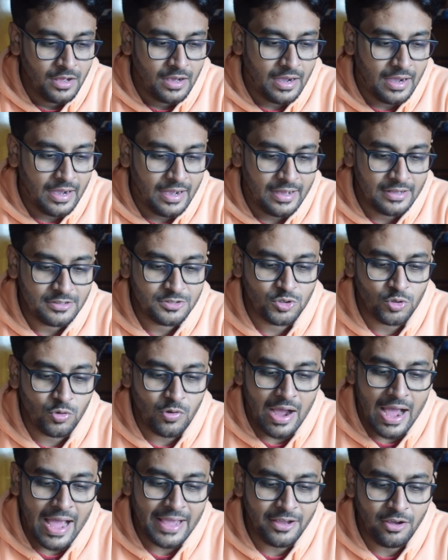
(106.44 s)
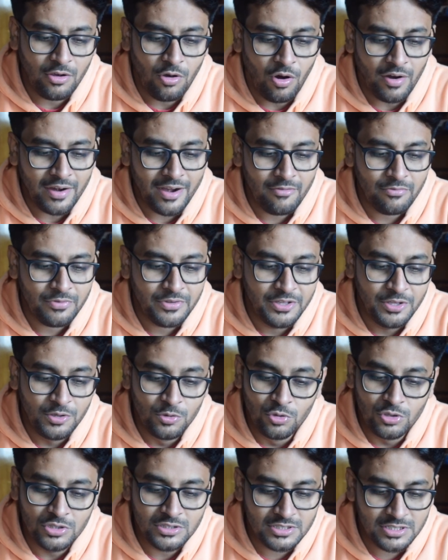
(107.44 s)
Uh, so I got a
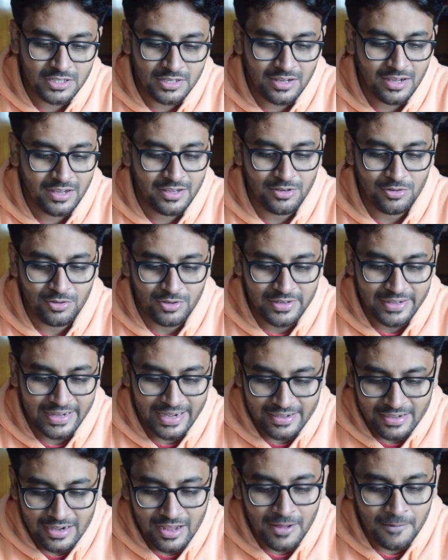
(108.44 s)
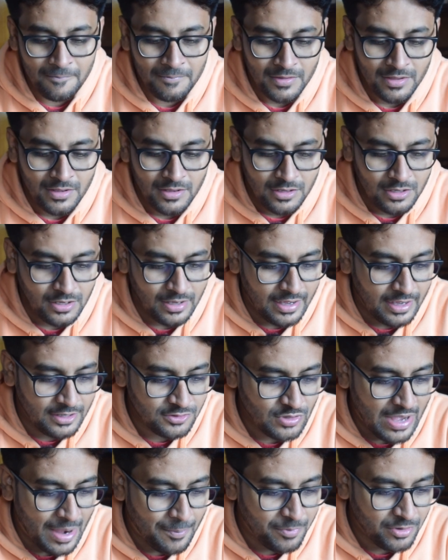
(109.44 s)
huge, you know, data. Uh,
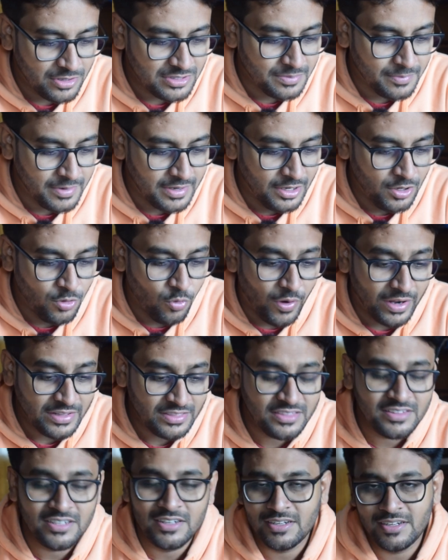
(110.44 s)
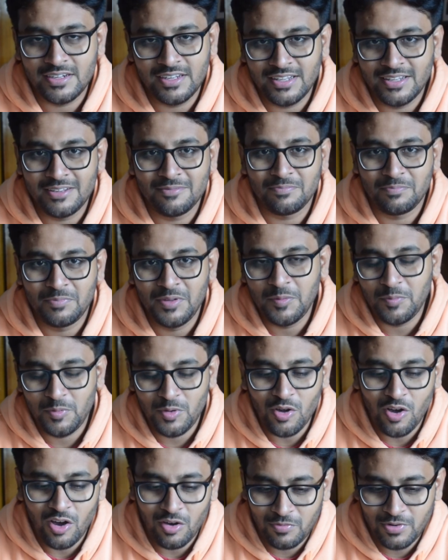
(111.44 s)
so approximately 130
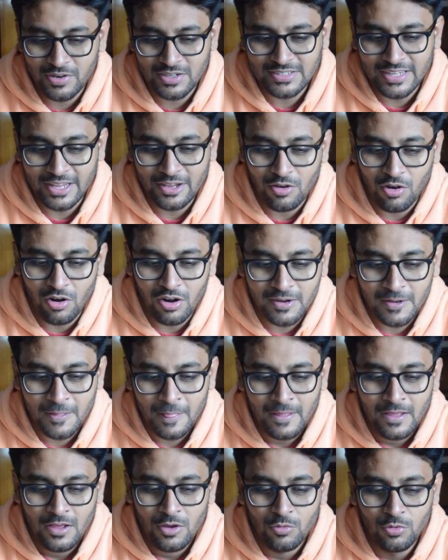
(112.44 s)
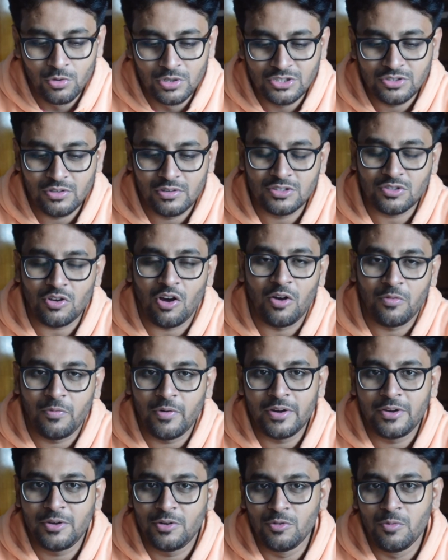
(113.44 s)
PPO offers I got, which was
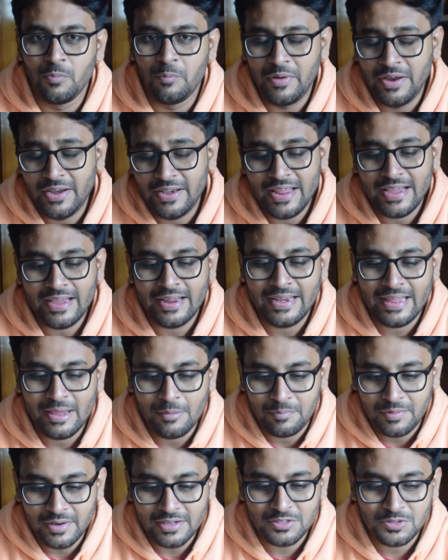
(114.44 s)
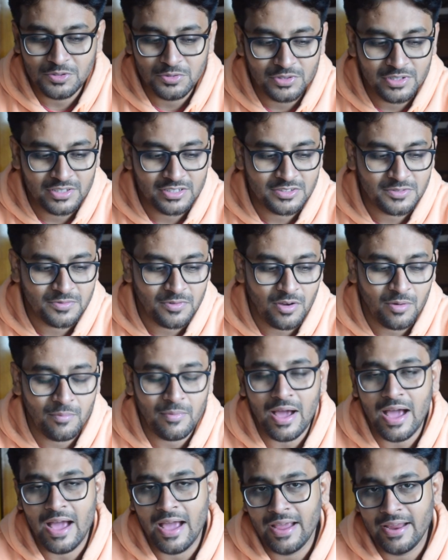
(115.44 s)
offered to BTech and MTech students from
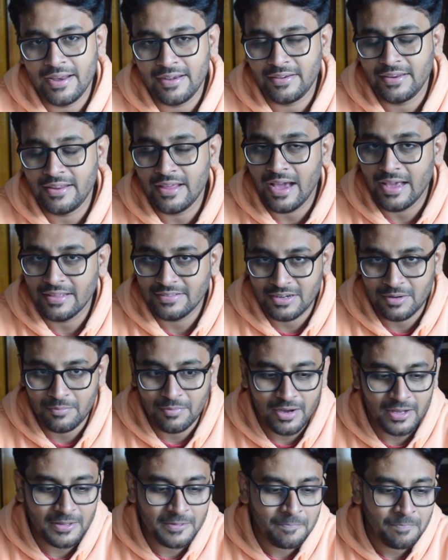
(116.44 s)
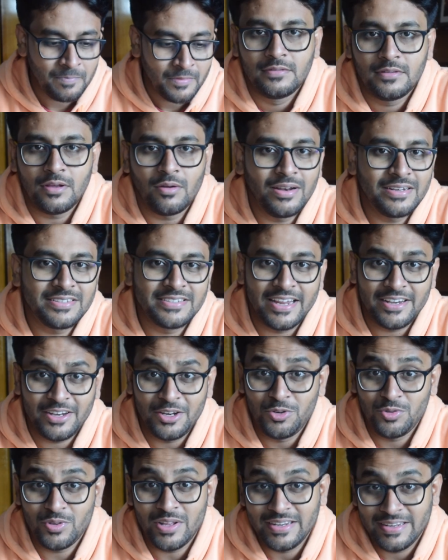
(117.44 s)
IIT Hyderabad. Now let's get
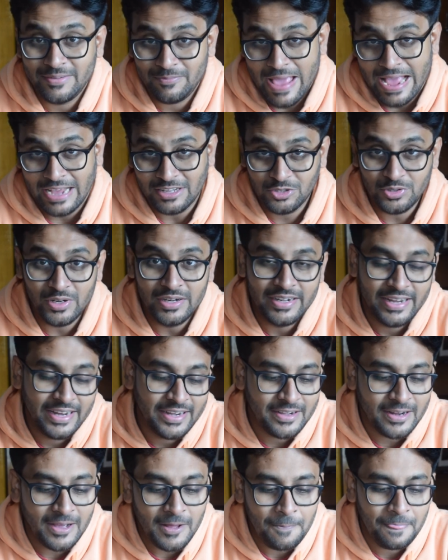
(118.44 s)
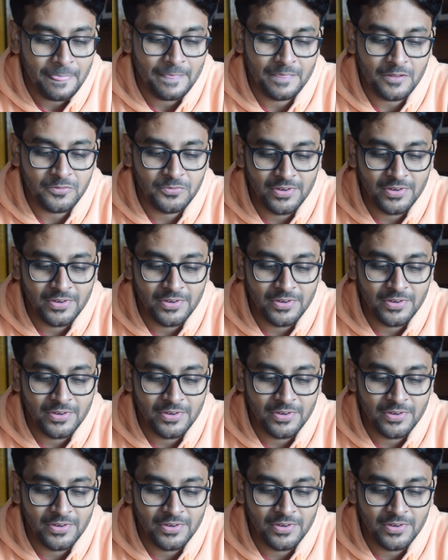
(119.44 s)
into the actual data. The